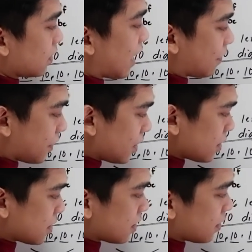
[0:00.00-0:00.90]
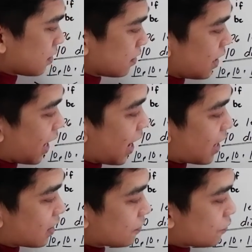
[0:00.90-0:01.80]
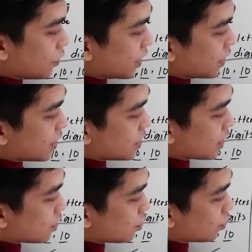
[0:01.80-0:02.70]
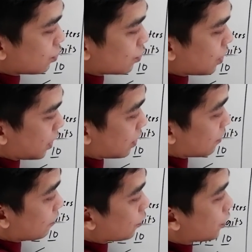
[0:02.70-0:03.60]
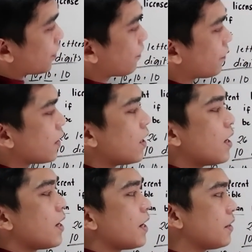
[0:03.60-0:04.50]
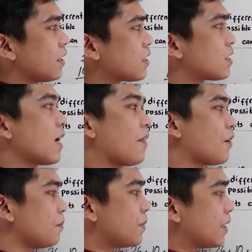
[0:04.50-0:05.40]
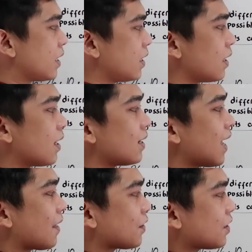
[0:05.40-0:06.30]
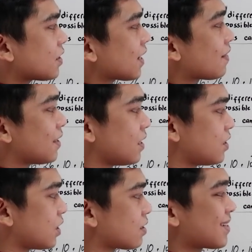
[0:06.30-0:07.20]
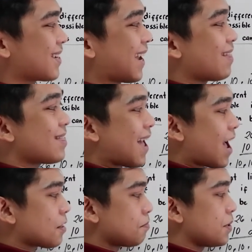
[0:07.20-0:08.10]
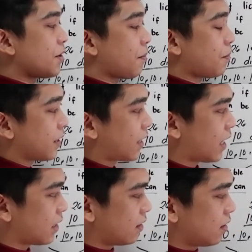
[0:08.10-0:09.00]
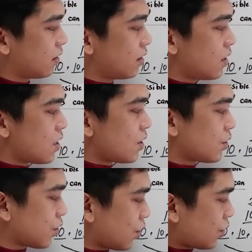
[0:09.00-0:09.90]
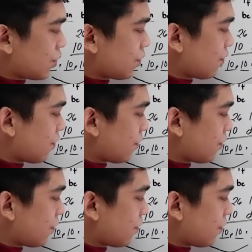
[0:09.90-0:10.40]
letters and for the digits, 2, 3, 4. In this letter B, letters and digits cannot be repeated. So